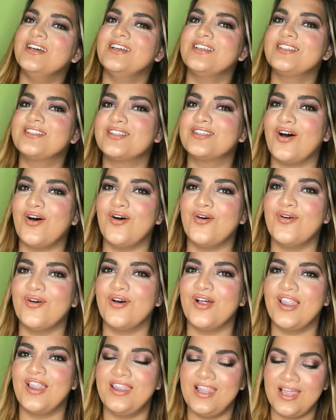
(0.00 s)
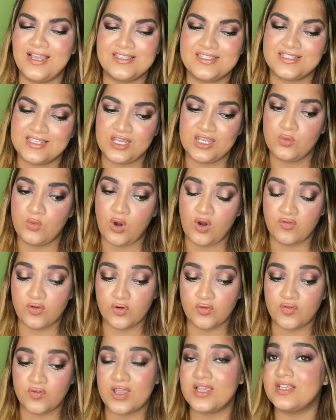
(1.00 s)
So let's see what a full
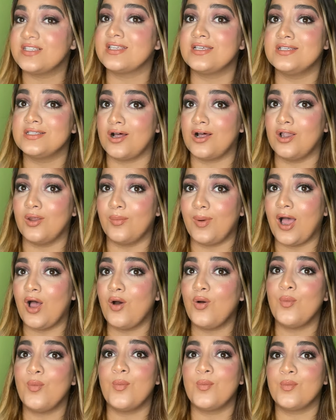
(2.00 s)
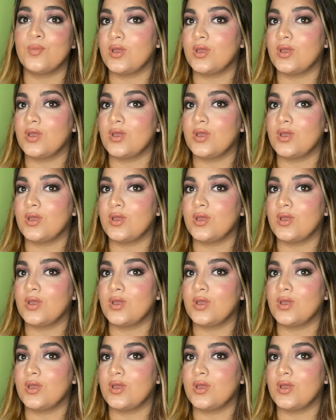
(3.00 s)
face is all about